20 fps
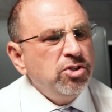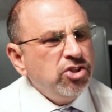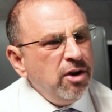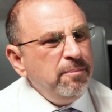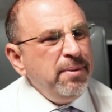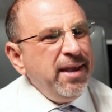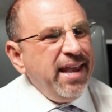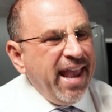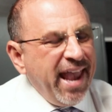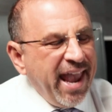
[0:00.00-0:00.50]
was going
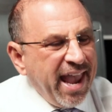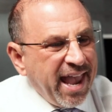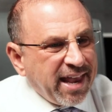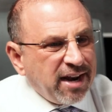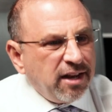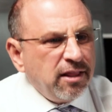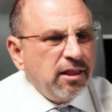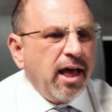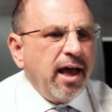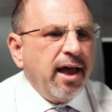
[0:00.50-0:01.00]
to be
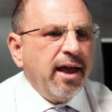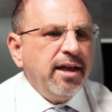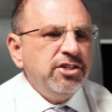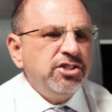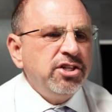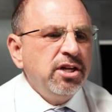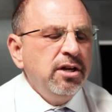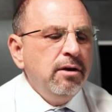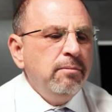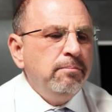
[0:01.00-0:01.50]

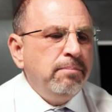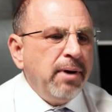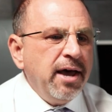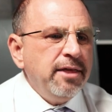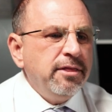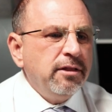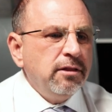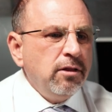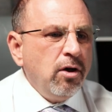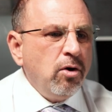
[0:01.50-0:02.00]
analyzed
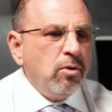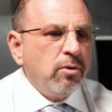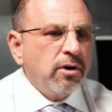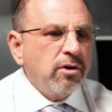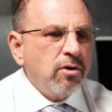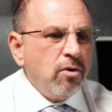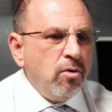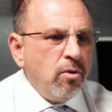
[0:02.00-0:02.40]
by the lower